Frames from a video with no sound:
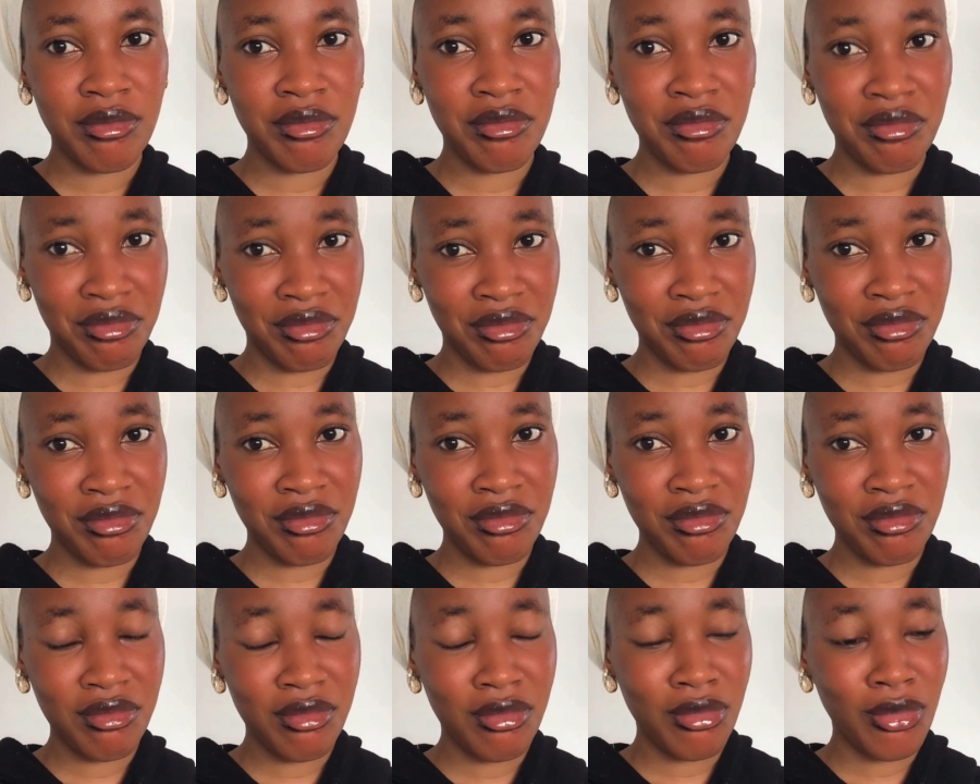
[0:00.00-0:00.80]
Hmm.
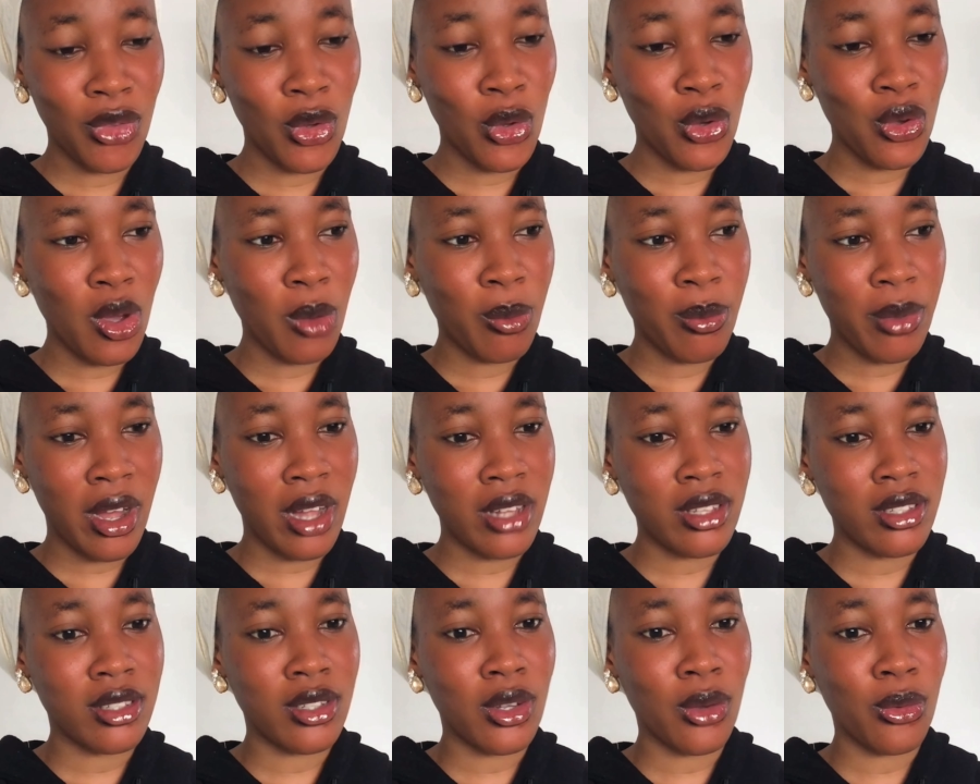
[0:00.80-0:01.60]
Know your
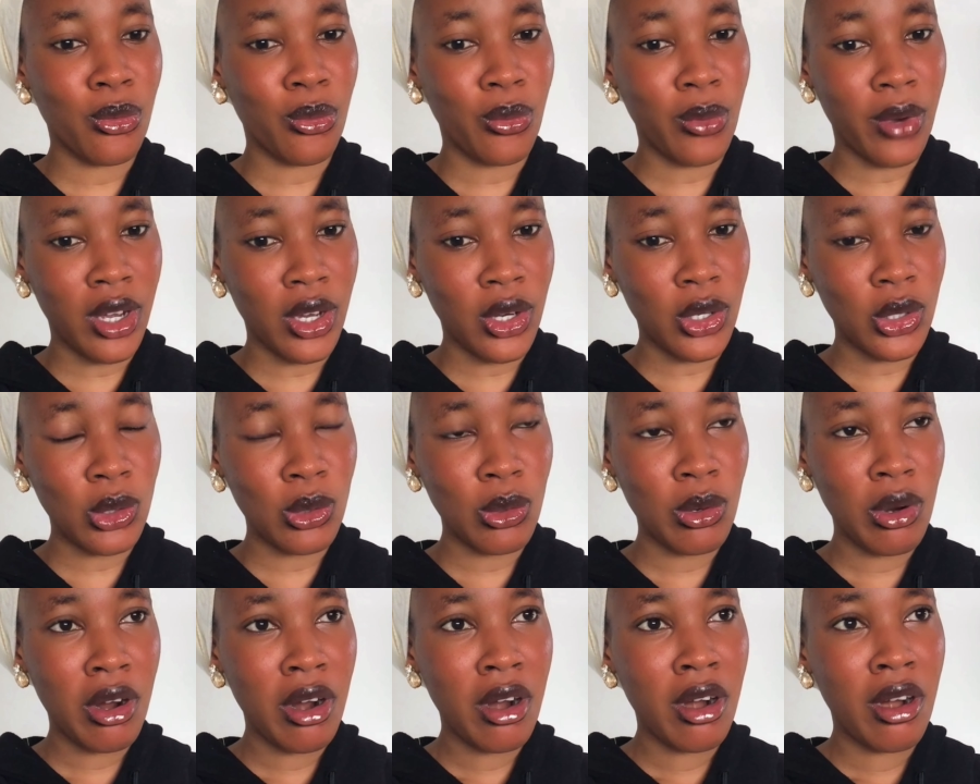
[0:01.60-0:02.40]
partner well,
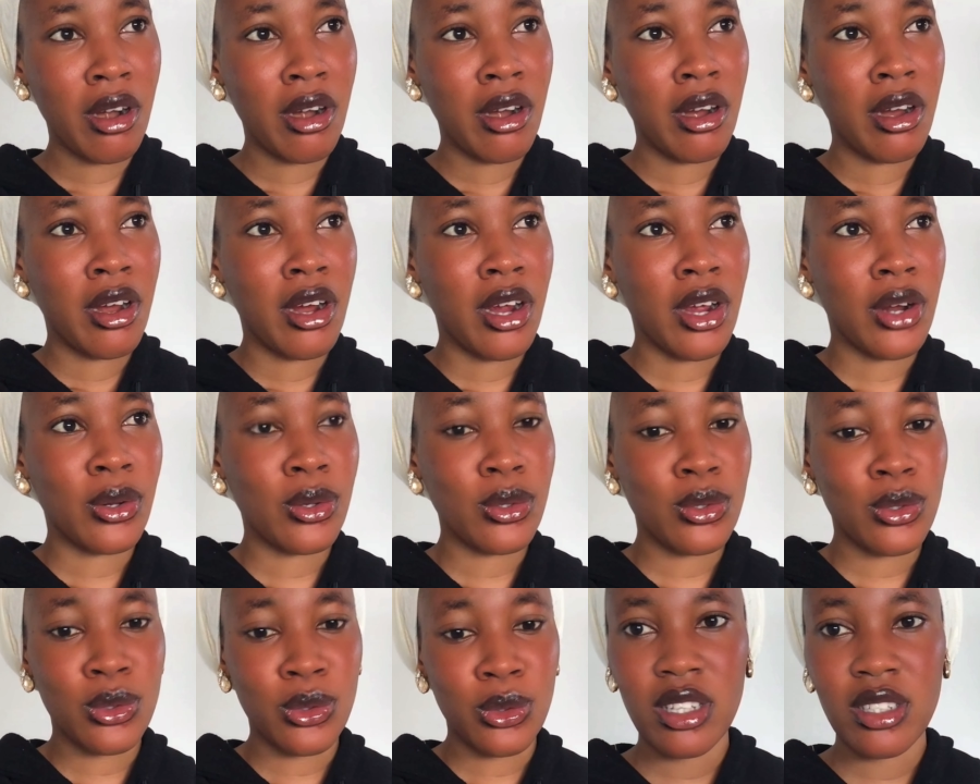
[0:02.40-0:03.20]
and
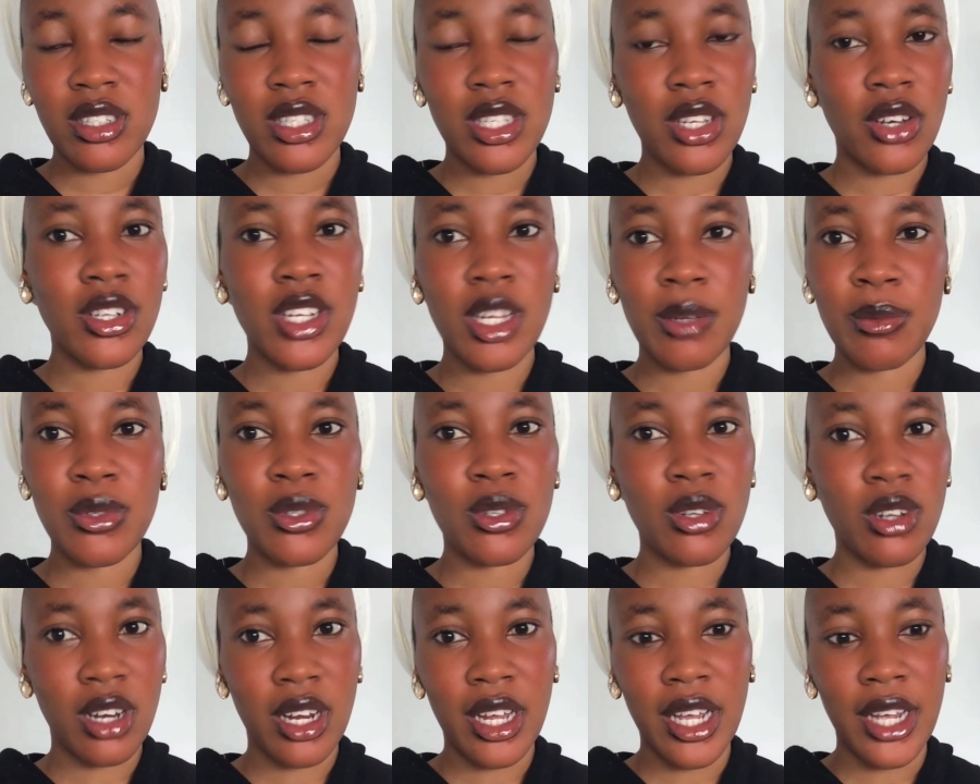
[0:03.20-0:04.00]
also tell them
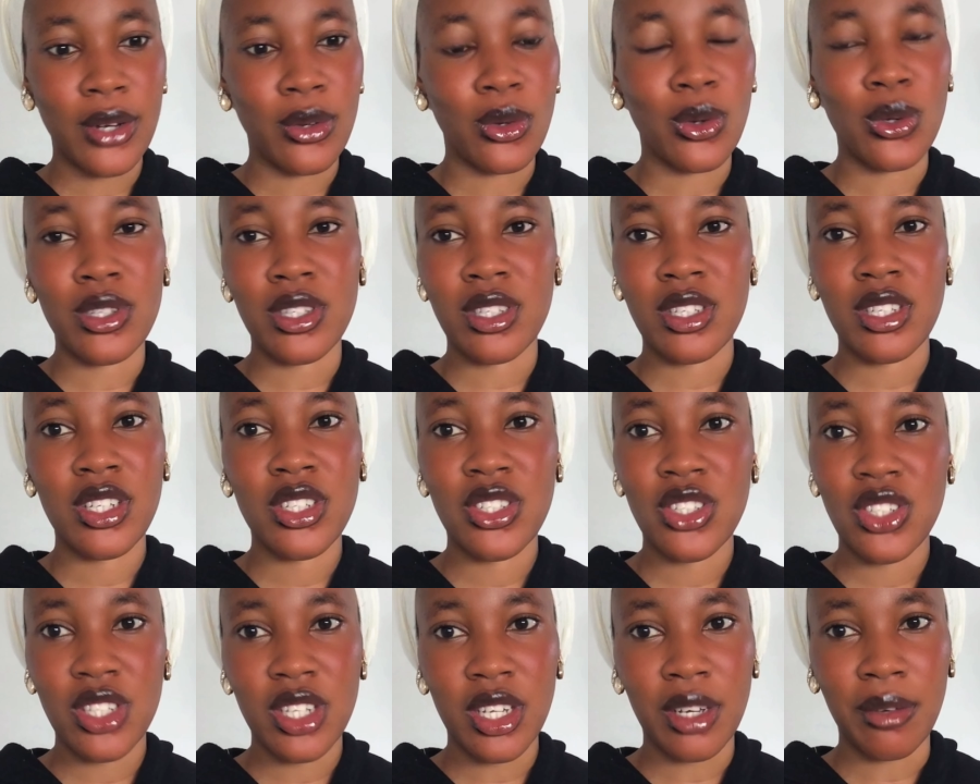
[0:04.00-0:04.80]
to learn or
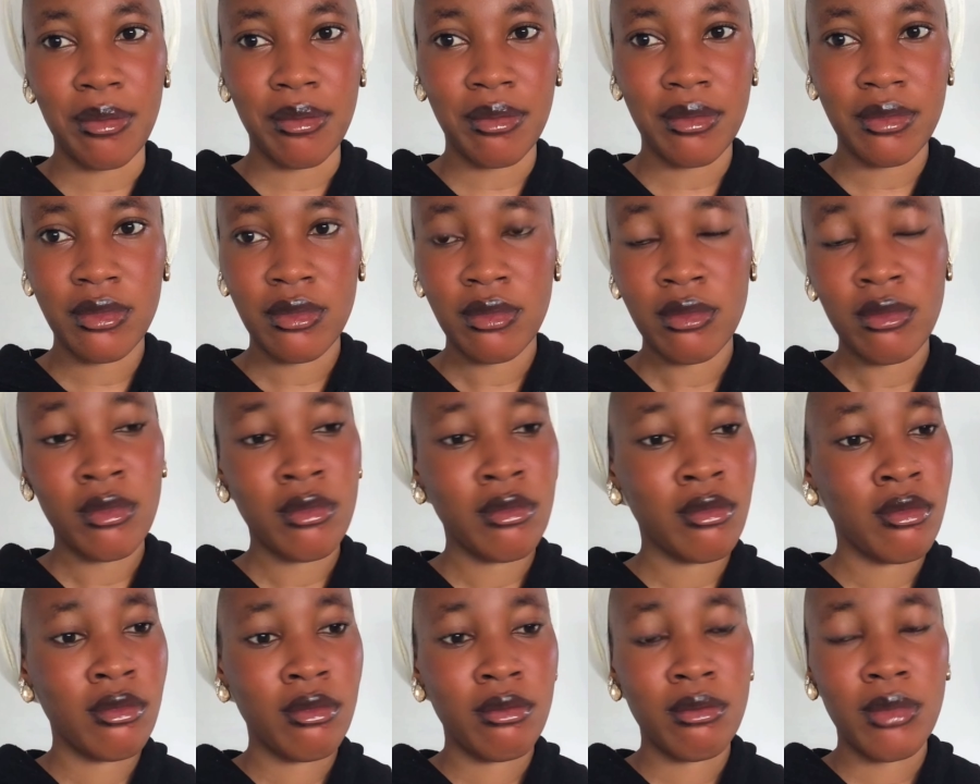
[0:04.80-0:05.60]
teach them
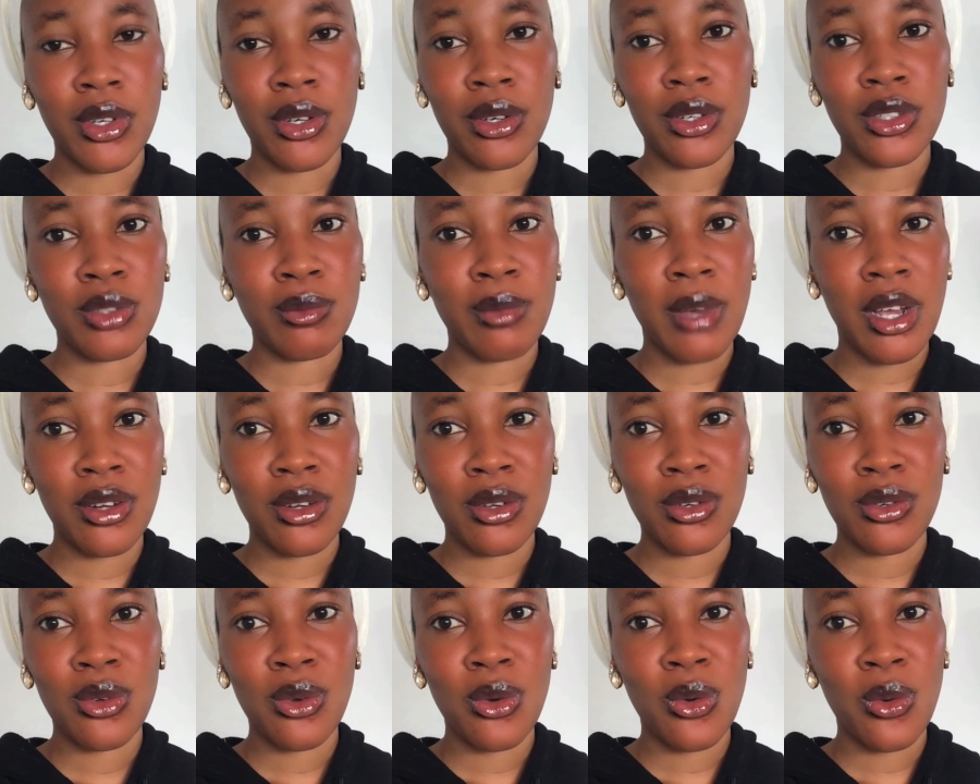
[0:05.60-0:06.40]
because you might
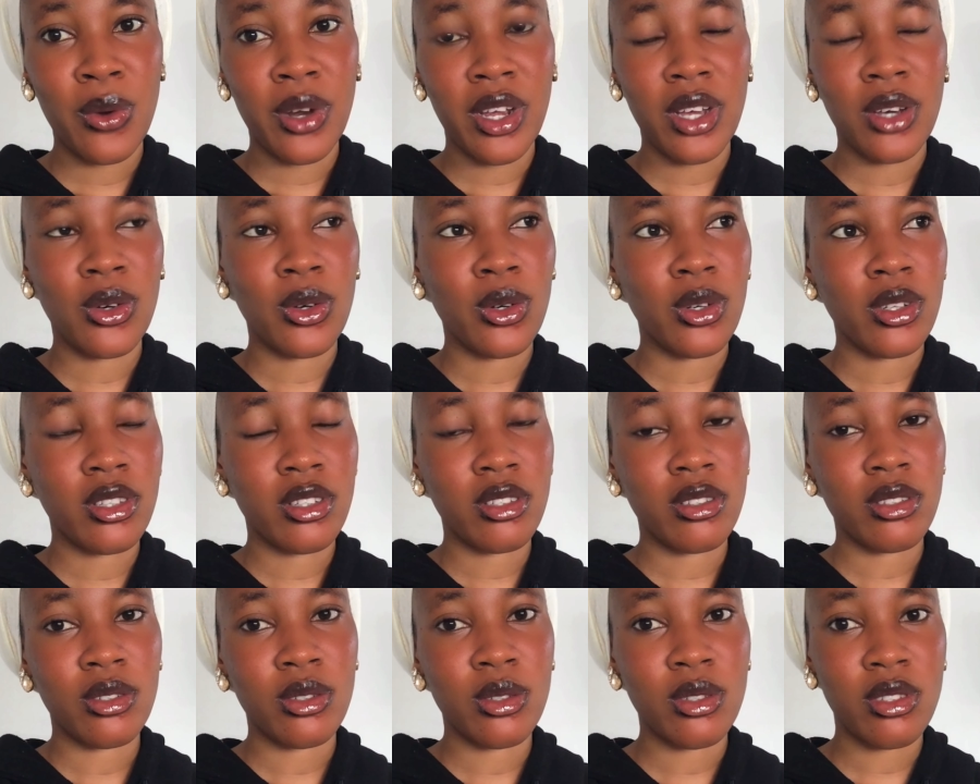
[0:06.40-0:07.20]
not know where all
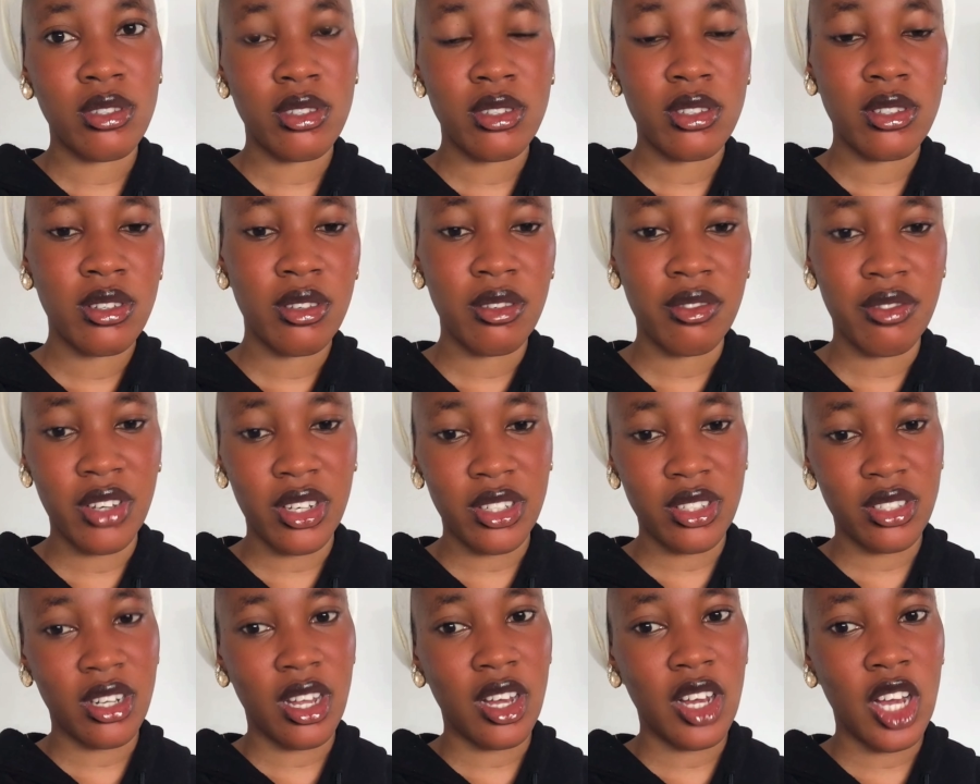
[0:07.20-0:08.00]
those
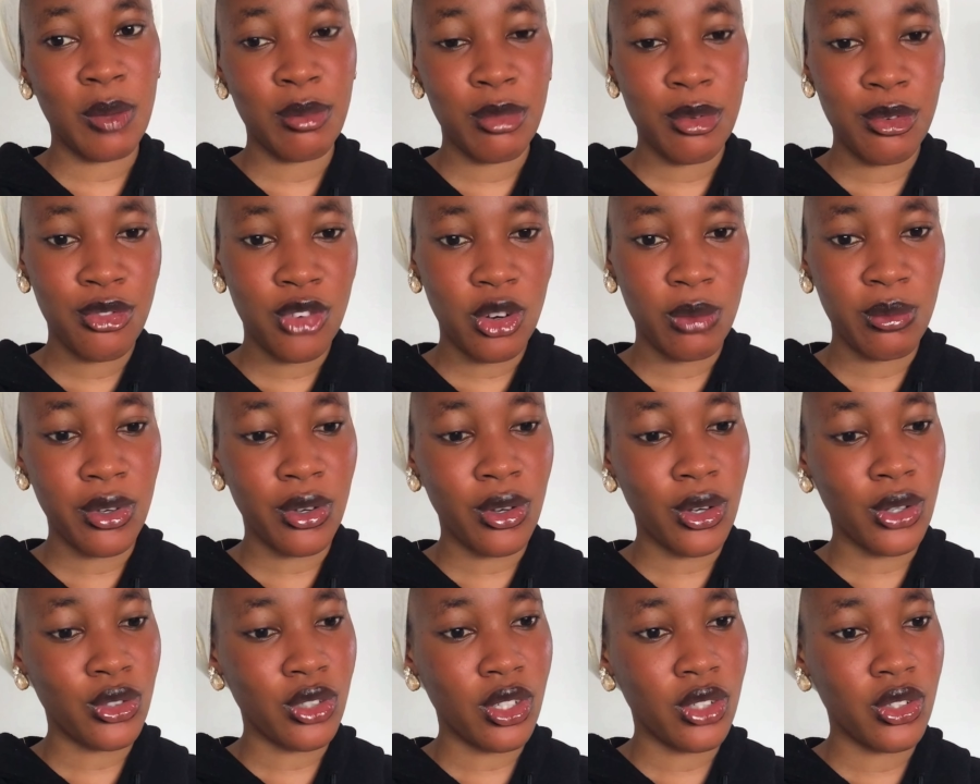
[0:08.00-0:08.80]
infections are coming from
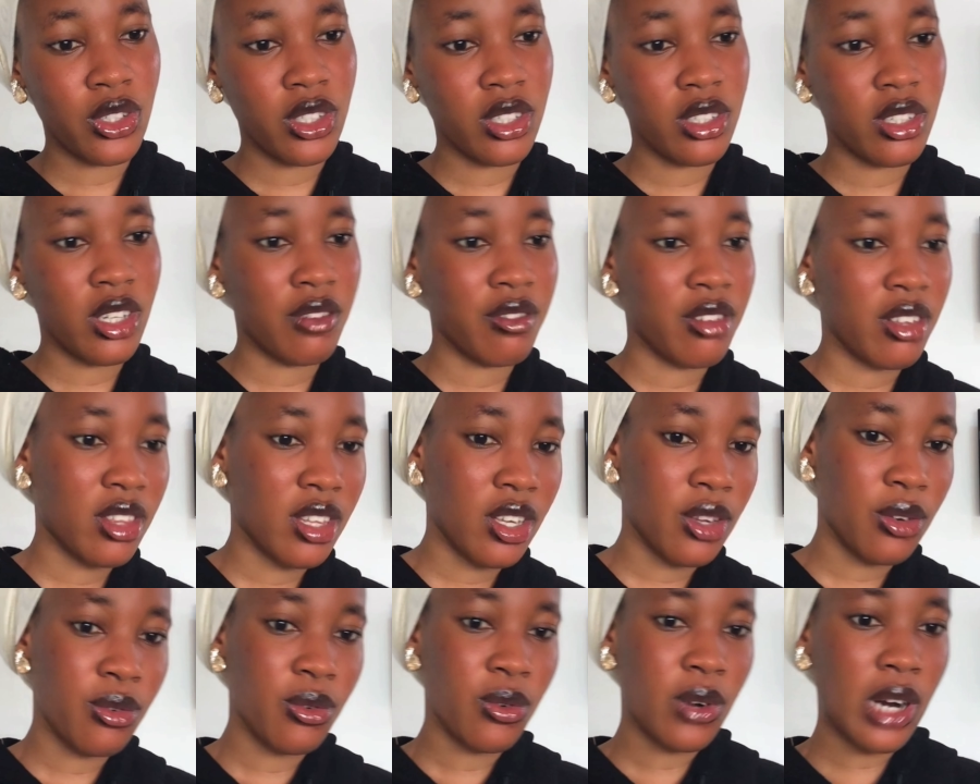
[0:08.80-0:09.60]
because you're doing
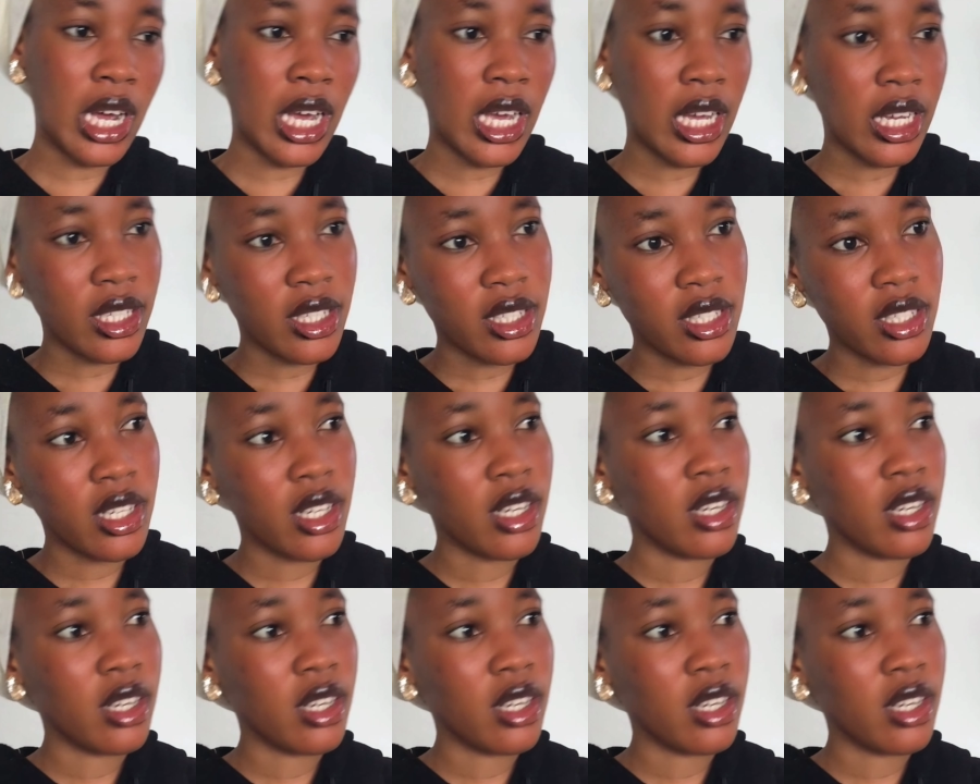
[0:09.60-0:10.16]
everything right.